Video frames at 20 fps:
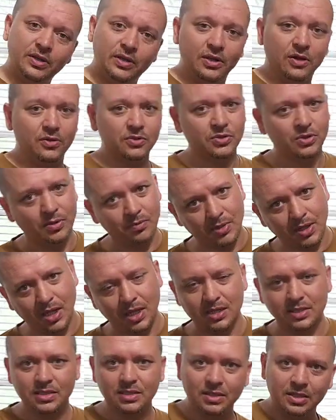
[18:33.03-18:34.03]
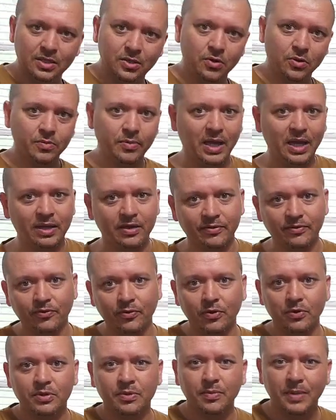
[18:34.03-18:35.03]
you know, so I'm constantly going back and
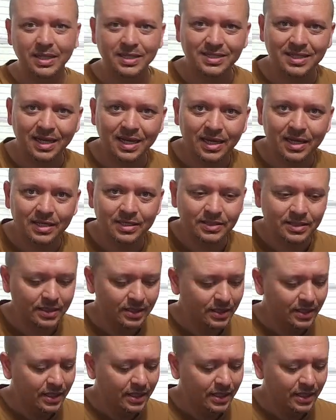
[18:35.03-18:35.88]
forth to my sides,